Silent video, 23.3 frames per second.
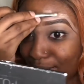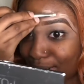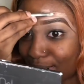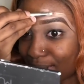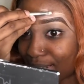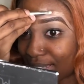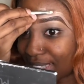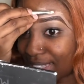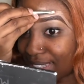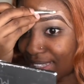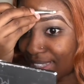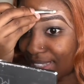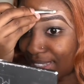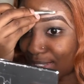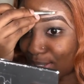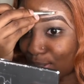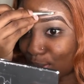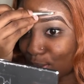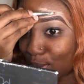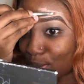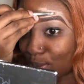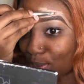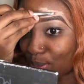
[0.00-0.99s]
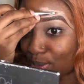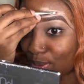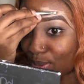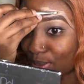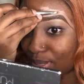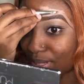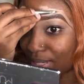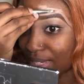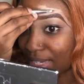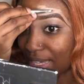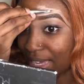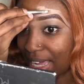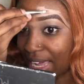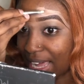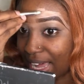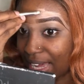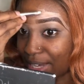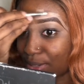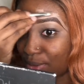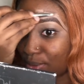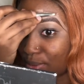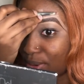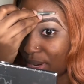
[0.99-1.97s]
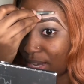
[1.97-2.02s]
because I
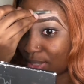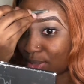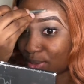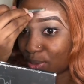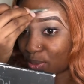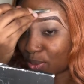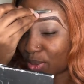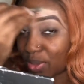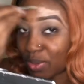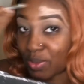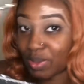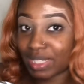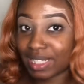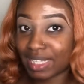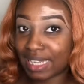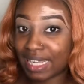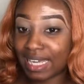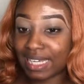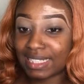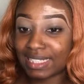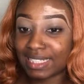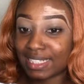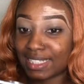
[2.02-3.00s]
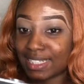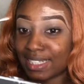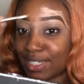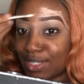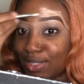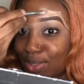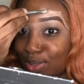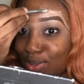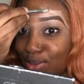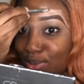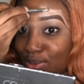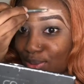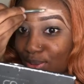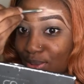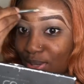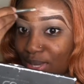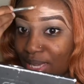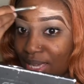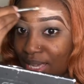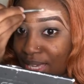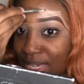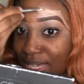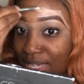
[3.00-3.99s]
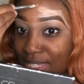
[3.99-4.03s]
know how to work with a lighter shade, so
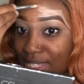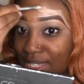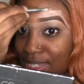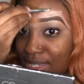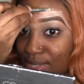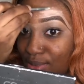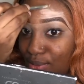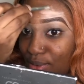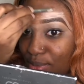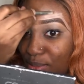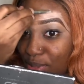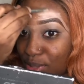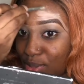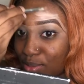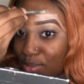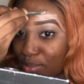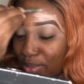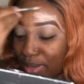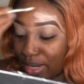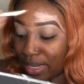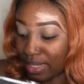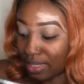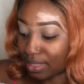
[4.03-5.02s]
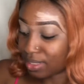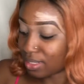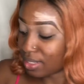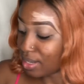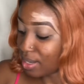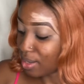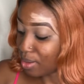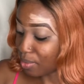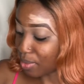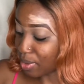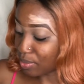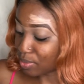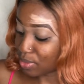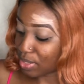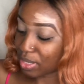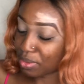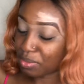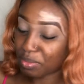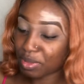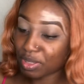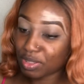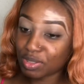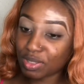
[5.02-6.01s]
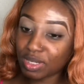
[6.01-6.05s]
it's easy for me to blend. I'm trying
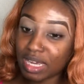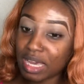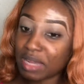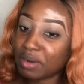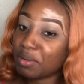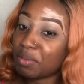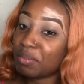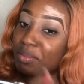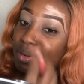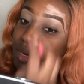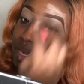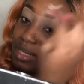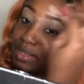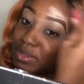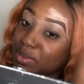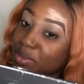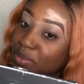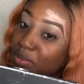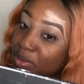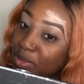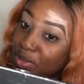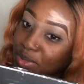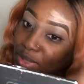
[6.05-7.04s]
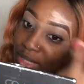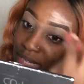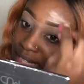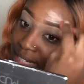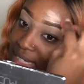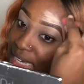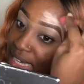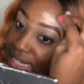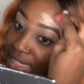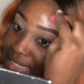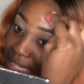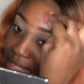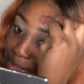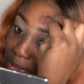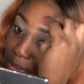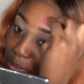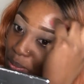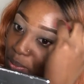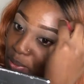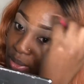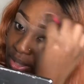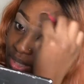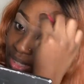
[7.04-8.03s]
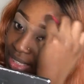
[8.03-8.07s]
to make sure that I don't blend so much so that you guys get the
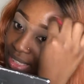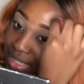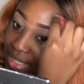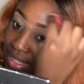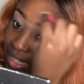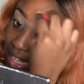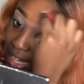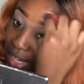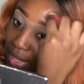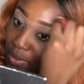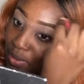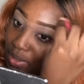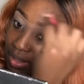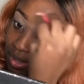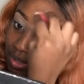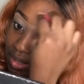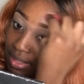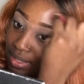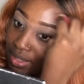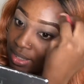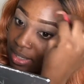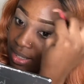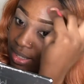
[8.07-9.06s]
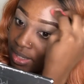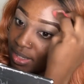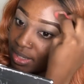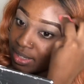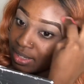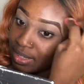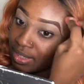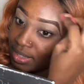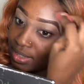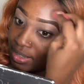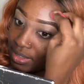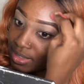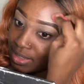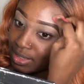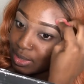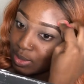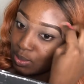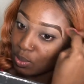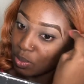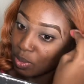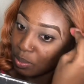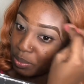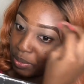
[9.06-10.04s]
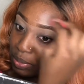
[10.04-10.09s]
point. Like, this is
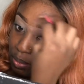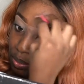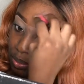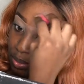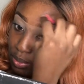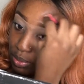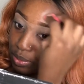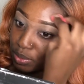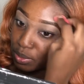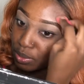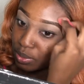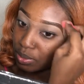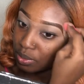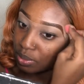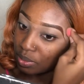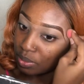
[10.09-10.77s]
what people do.